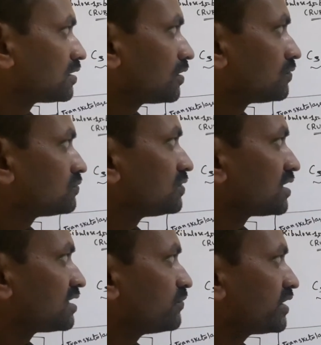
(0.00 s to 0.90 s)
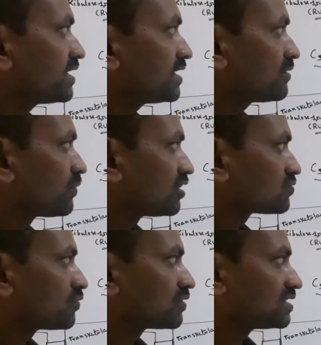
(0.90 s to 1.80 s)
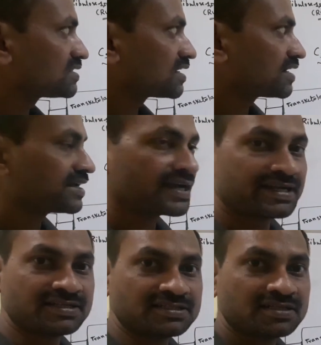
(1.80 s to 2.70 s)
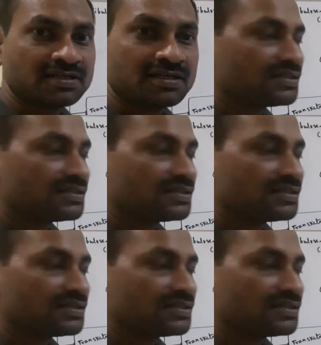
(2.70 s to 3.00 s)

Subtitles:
Now the remaining phosphoglyceraldehydes,